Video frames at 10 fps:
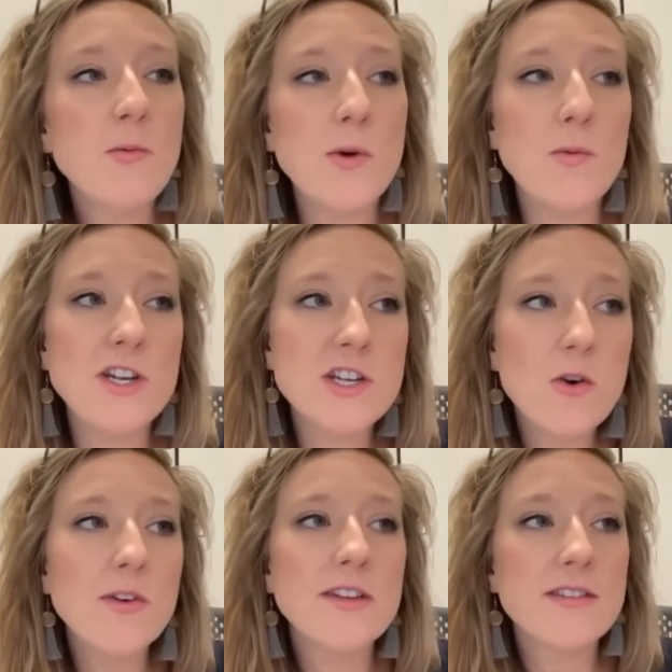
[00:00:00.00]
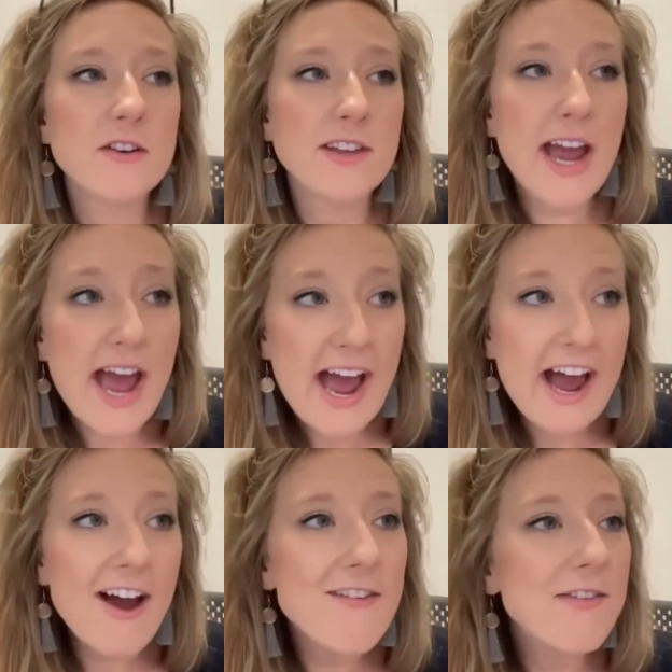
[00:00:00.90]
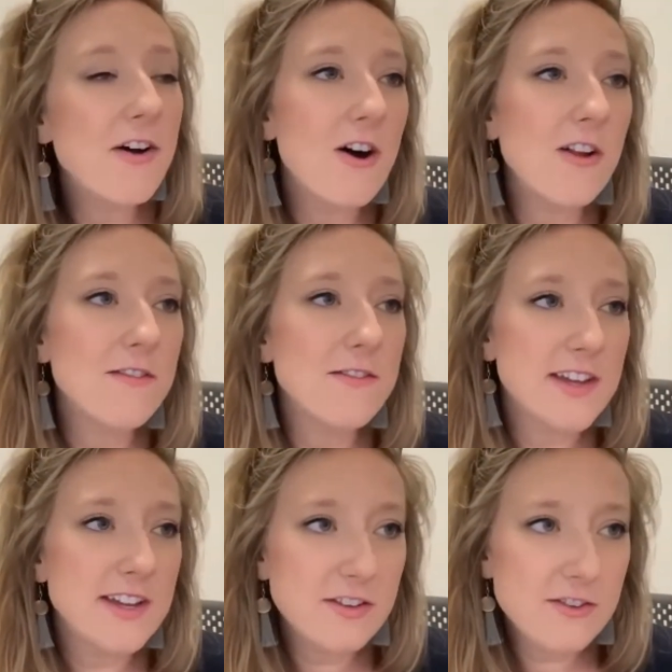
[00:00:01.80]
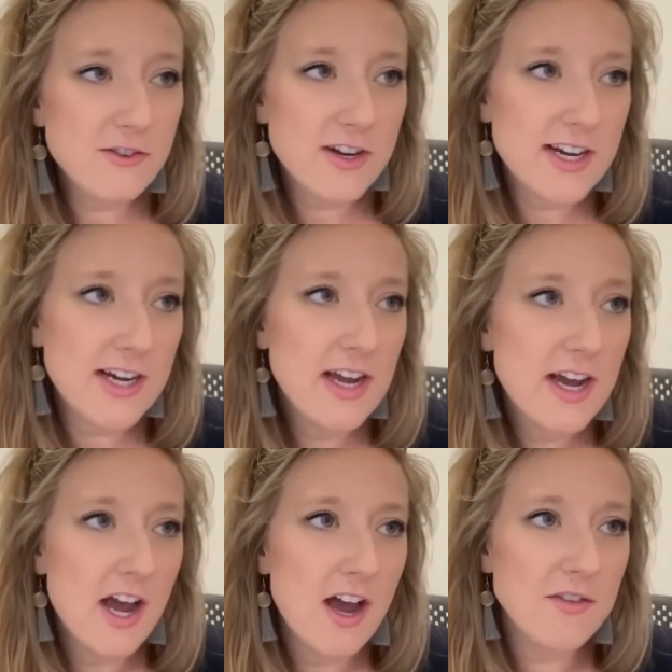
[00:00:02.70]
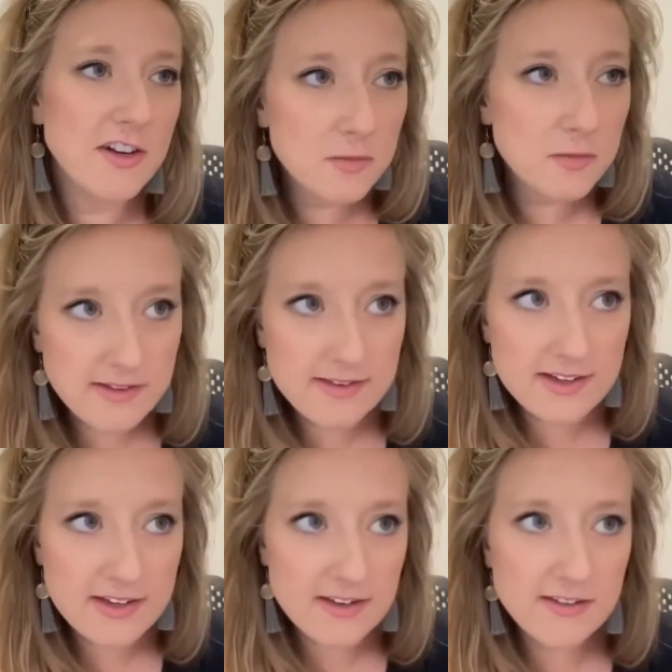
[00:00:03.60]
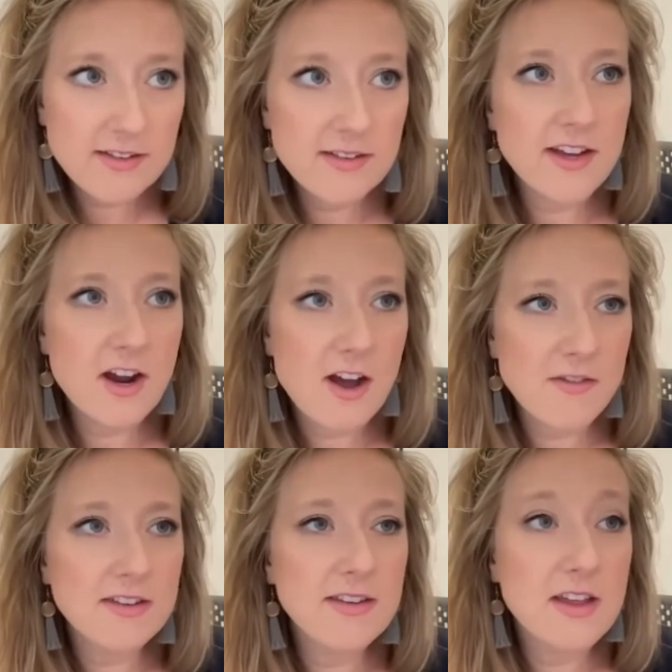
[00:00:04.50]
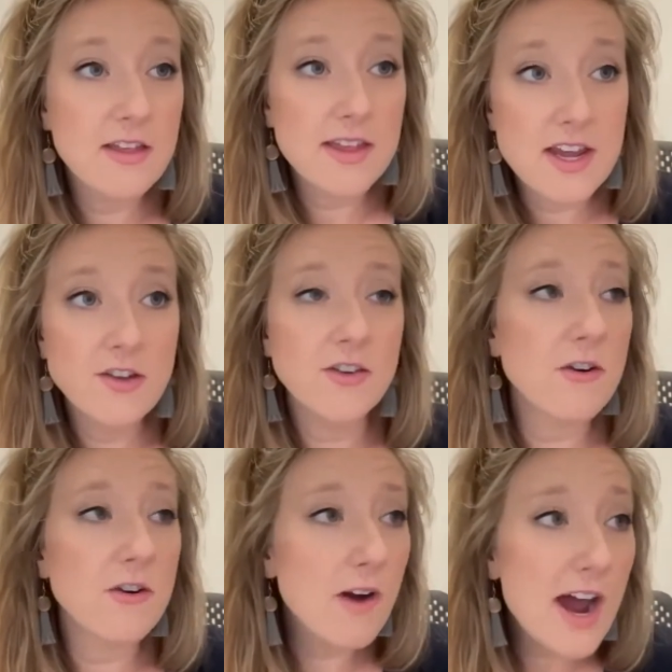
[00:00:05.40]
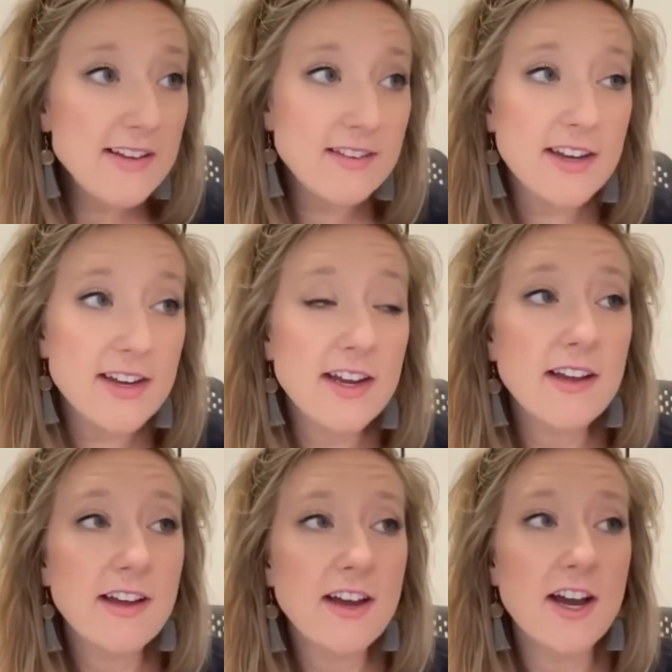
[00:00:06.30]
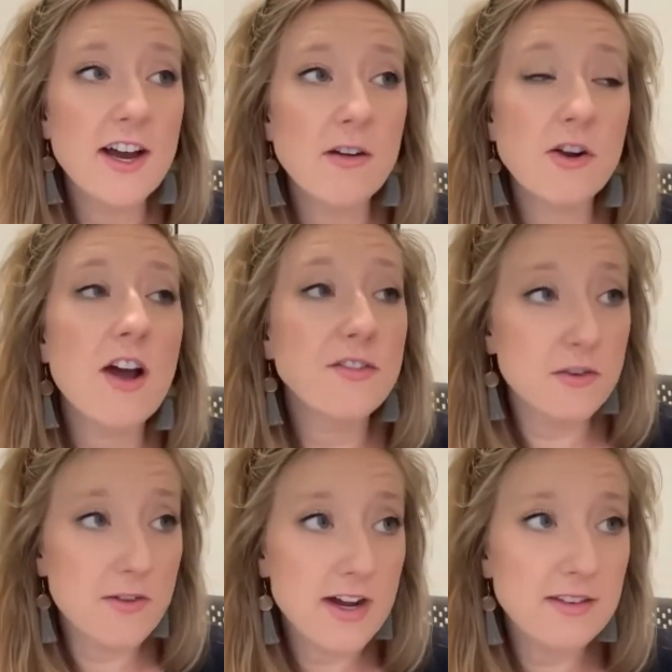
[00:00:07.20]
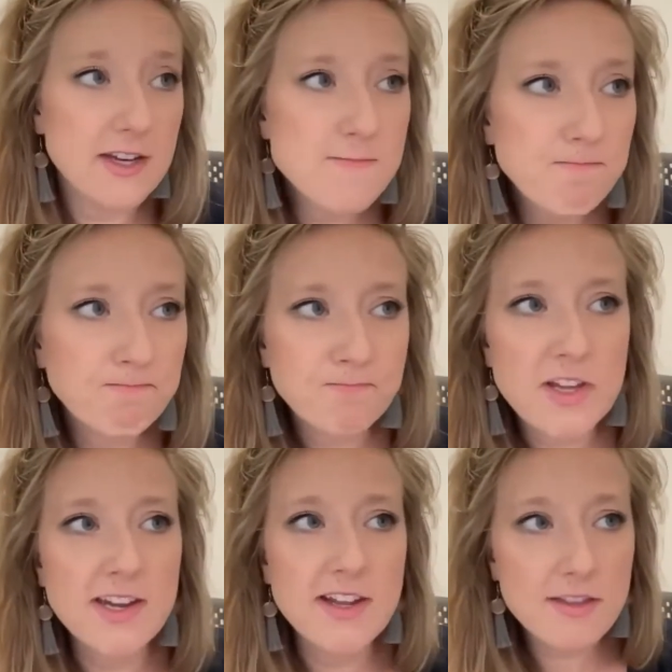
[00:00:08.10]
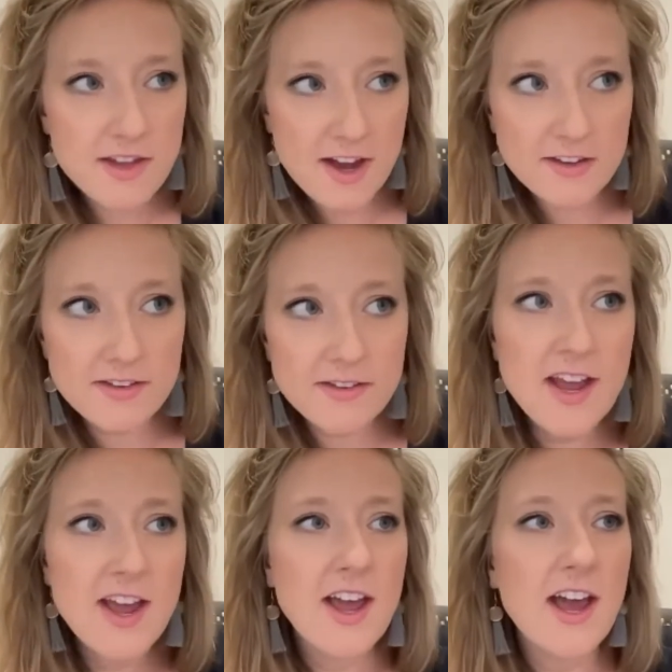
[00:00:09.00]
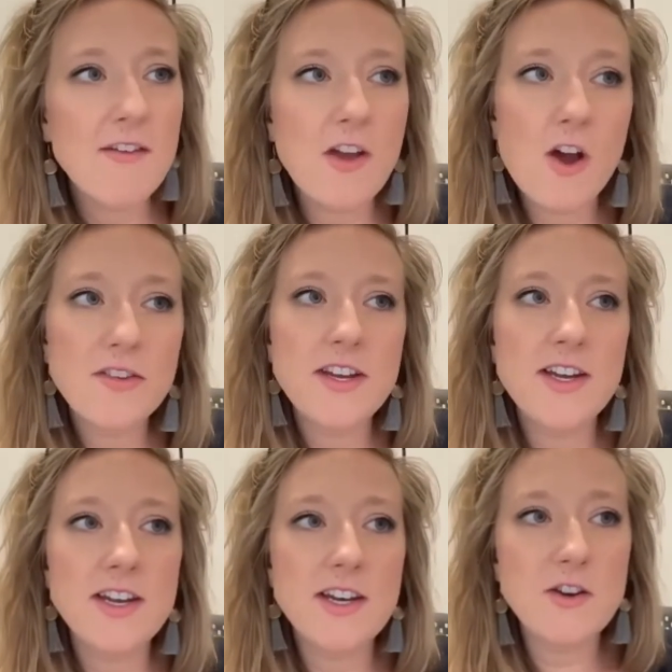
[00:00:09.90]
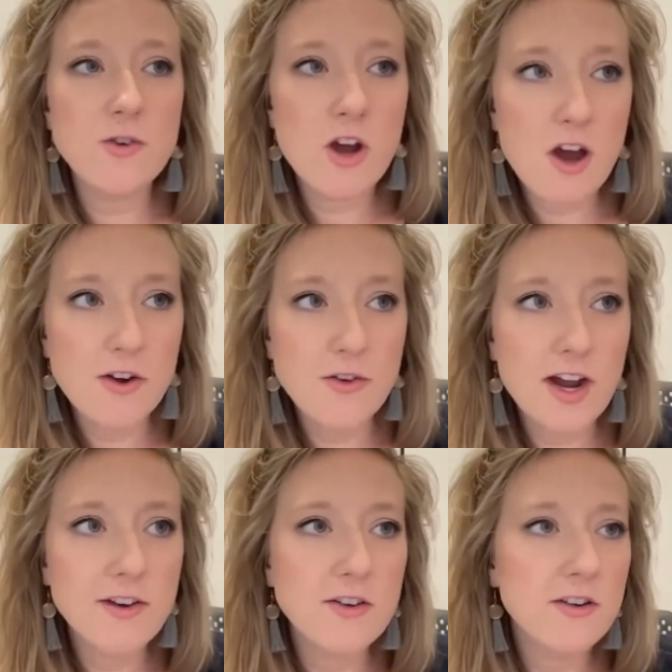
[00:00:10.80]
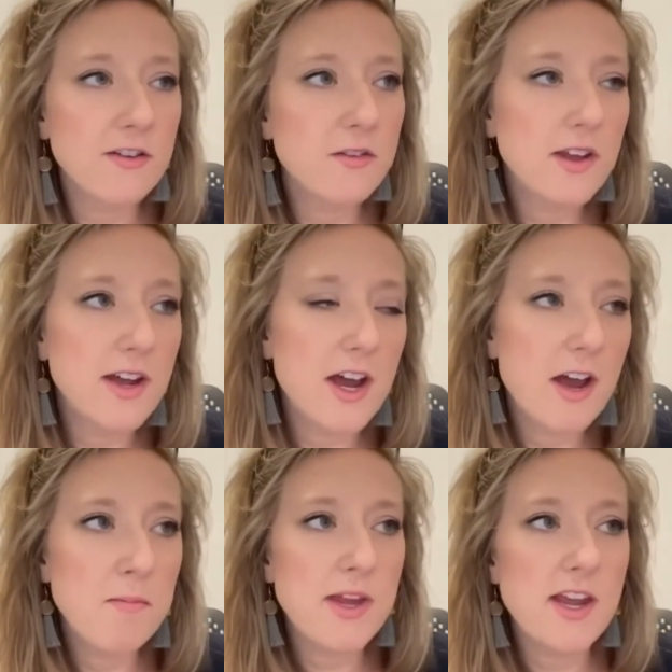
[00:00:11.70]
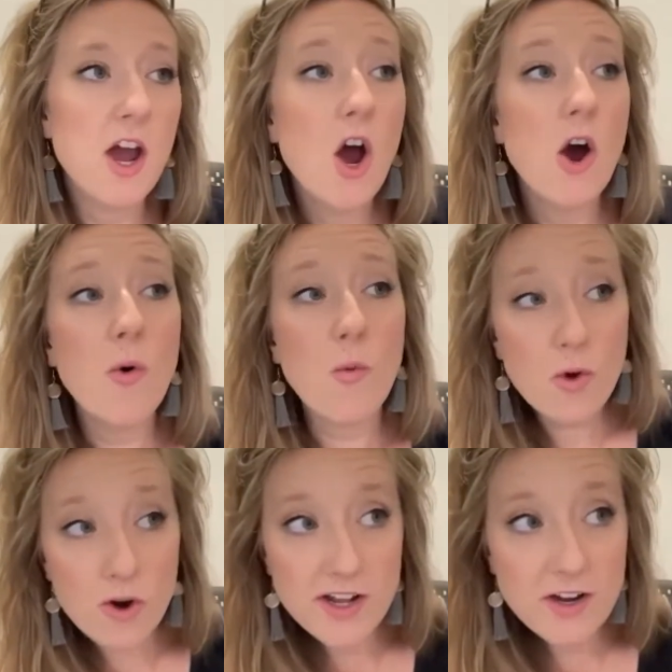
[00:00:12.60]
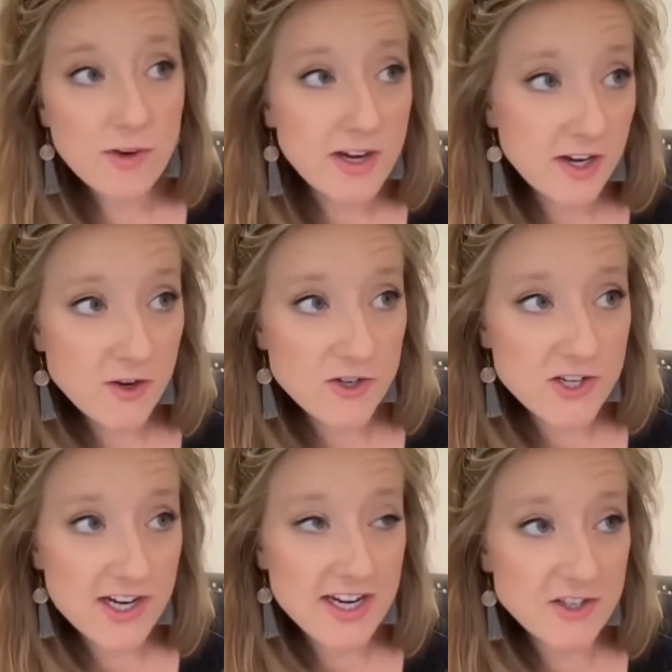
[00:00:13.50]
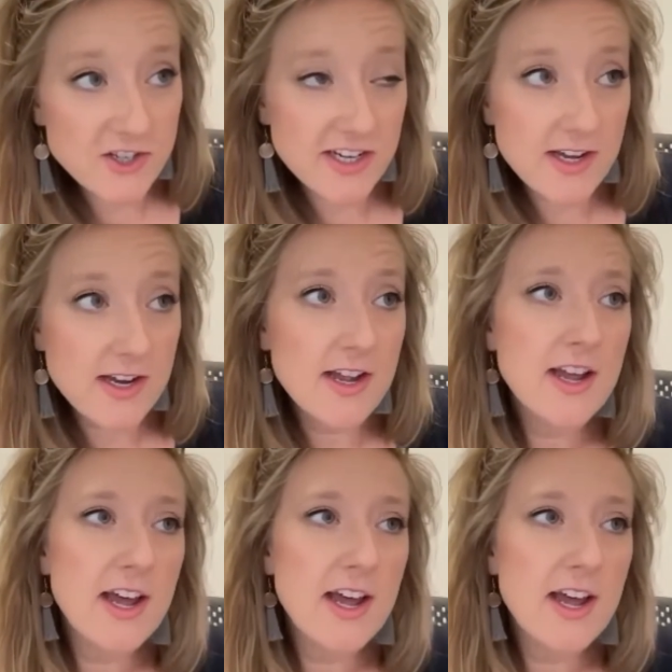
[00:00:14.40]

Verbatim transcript: when we don't necessarily have all of the history of expenses and obviously things are rising, uh, costs are rising. Any thoughts? Have you all seen any new contractors uh, be awarded renegotiation?